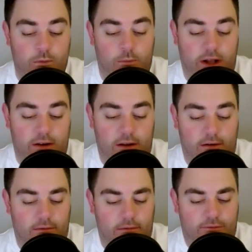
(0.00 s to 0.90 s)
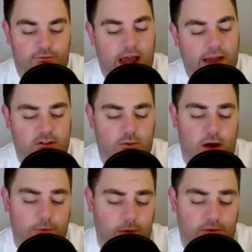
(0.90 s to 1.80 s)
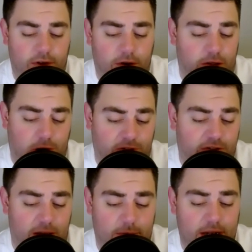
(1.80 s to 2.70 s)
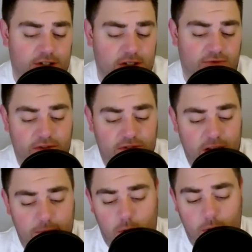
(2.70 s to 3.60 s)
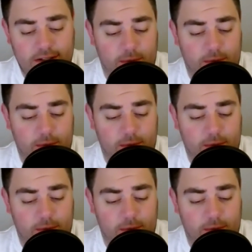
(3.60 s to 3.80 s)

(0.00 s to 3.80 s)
But 5 of 12 from the field in 35 minutes, just 15 points.